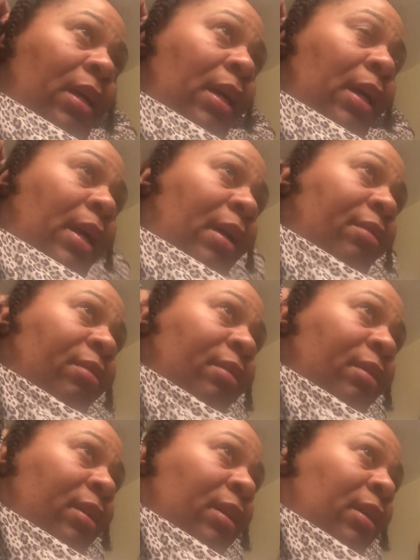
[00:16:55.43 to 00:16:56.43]
I have
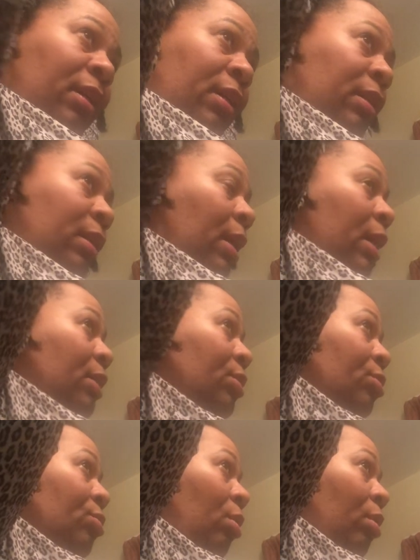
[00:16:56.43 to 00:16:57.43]
nice,
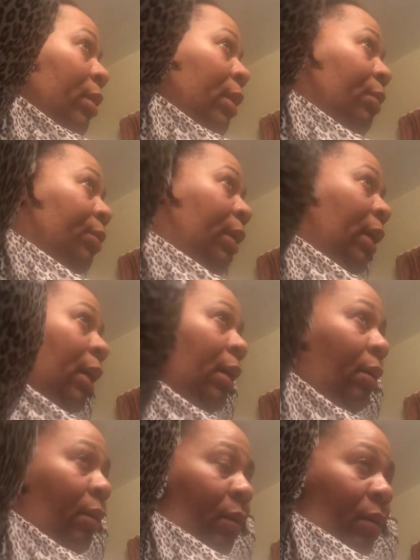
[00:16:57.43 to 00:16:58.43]
strong, healthy hair.